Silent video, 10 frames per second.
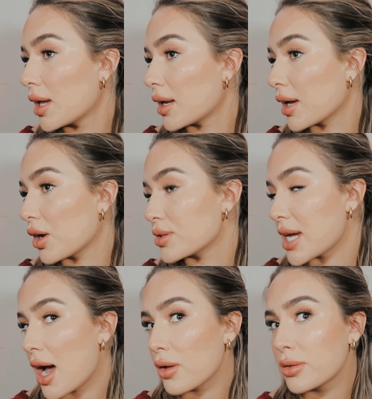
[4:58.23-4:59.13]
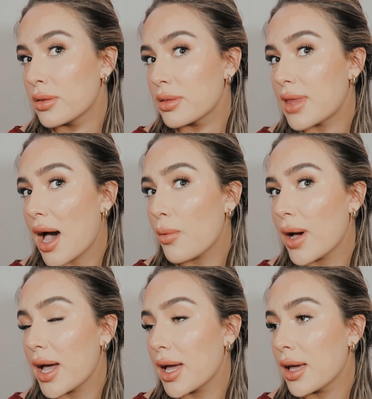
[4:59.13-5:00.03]
and I go down. That
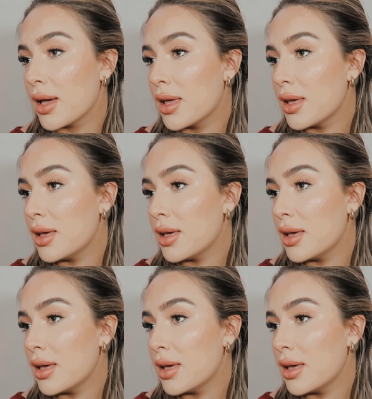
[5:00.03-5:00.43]
way,